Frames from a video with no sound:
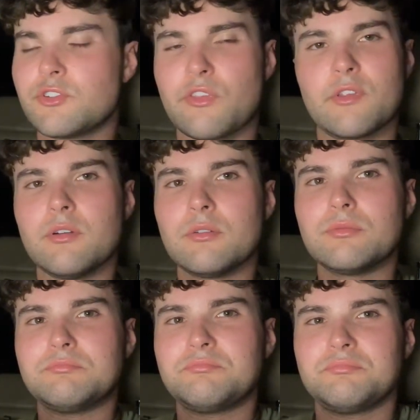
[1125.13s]
know,
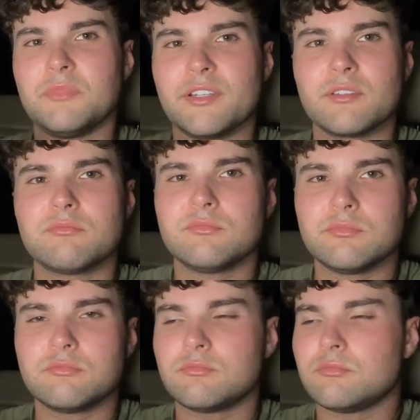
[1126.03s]
like,
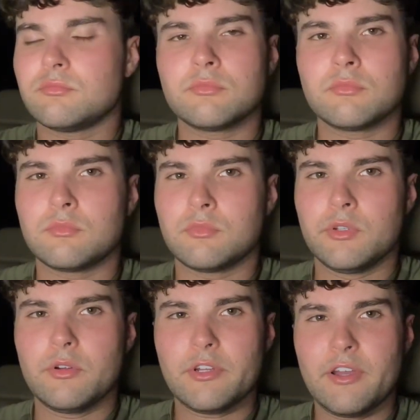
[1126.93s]
you
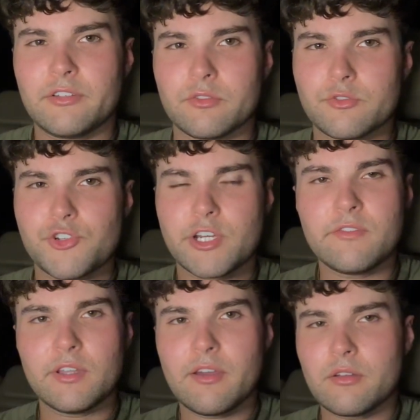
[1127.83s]
don't know how to achieve
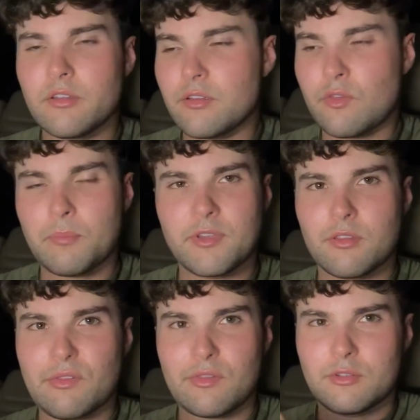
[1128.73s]
it nowadays
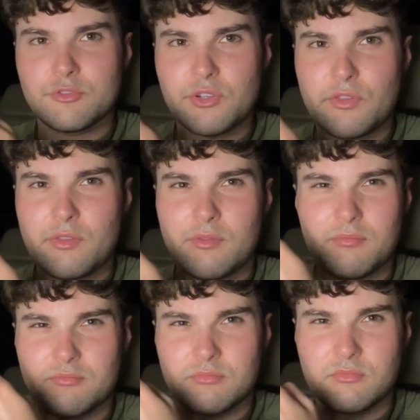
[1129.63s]
because you just
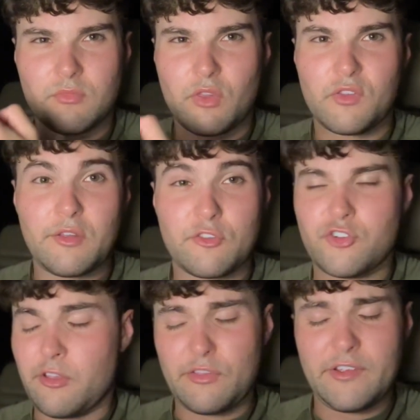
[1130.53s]
stay
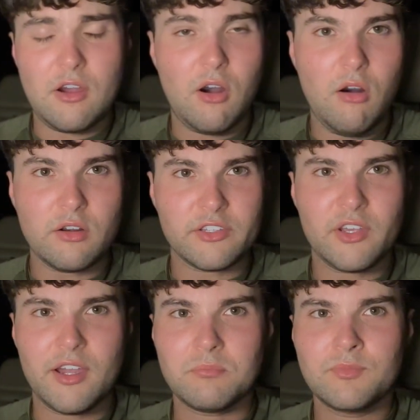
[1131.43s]
stressed out all the
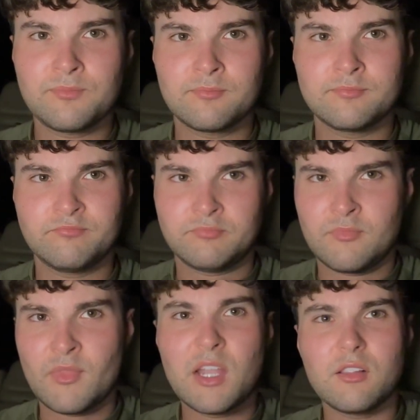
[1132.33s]
time.
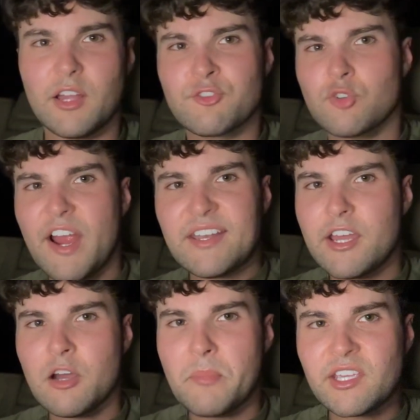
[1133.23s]
Like right
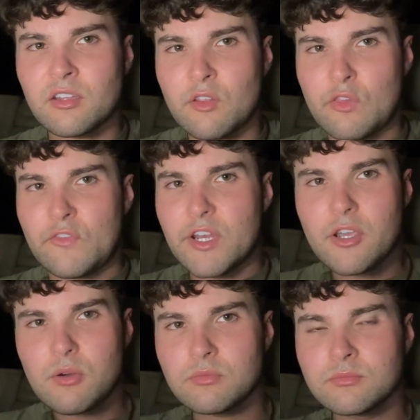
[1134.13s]
now, making this
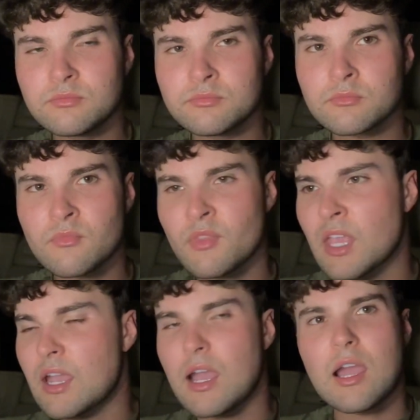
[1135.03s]
video,
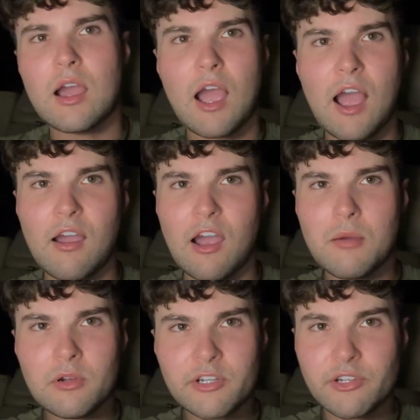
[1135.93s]
I'm
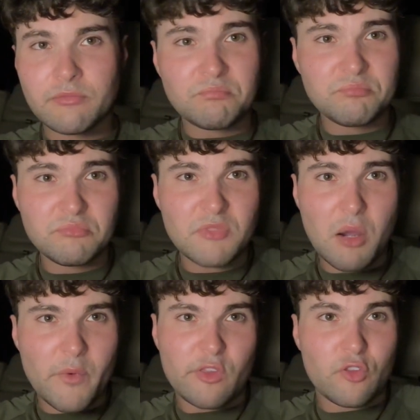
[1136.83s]
already
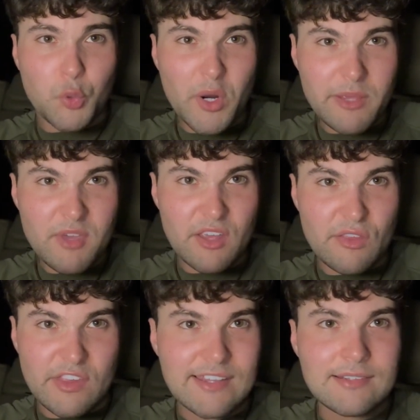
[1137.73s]
almost 20 minutes
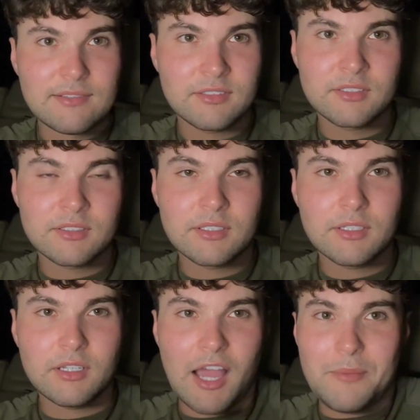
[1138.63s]
in.
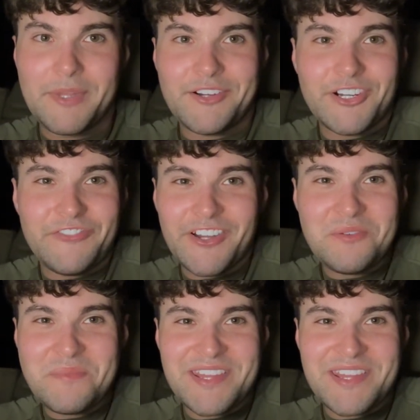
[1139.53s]
I'm not refilming